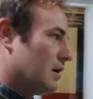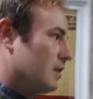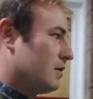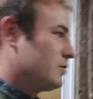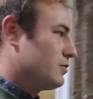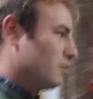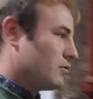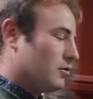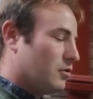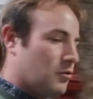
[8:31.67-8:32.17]

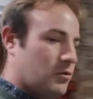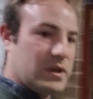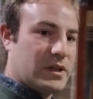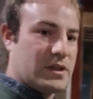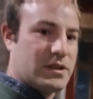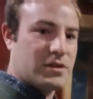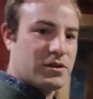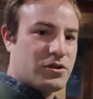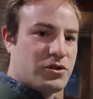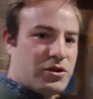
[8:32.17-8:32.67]
sort of long
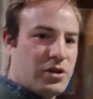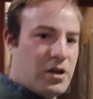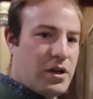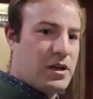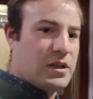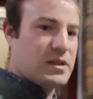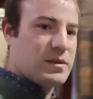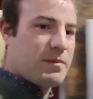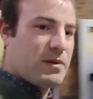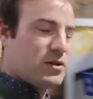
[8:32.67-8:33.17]
distance
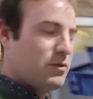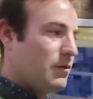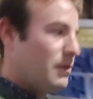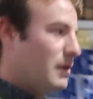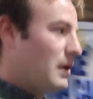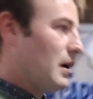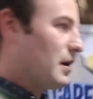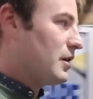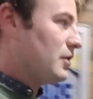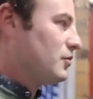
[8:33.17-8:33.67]
journeys, especially with
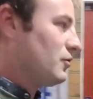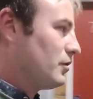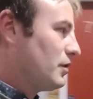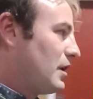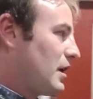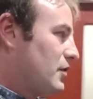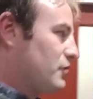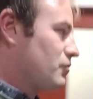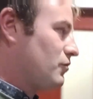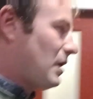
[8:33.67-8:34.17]
luggage on the
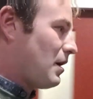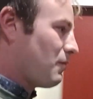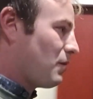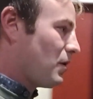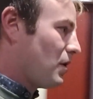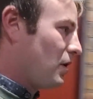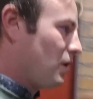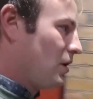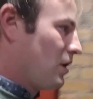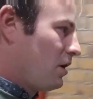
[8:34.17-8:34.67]
national
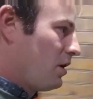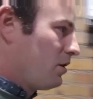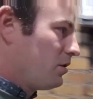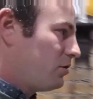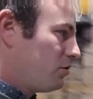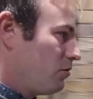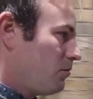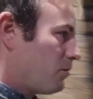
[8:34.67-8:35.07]
network, do